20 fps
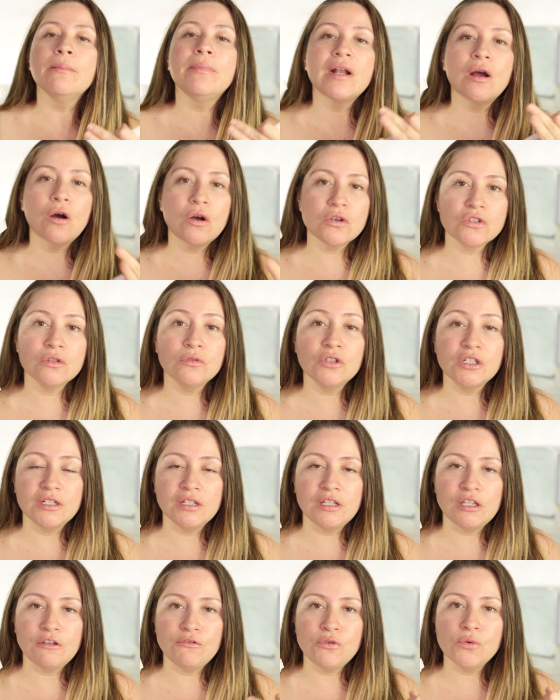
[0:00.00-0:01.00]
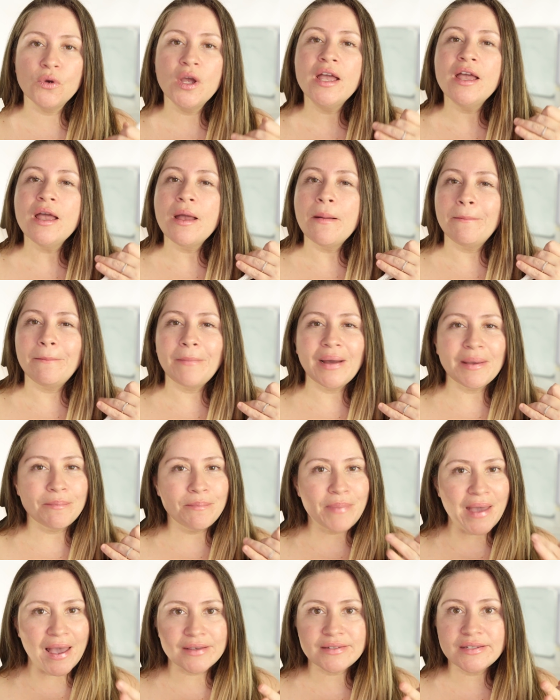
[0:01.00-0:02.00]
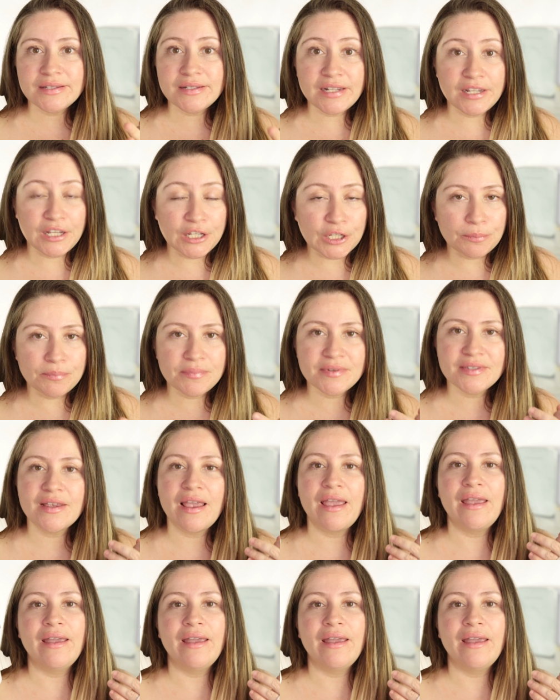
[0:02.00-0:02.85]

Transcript: but I also am going to give you my best tips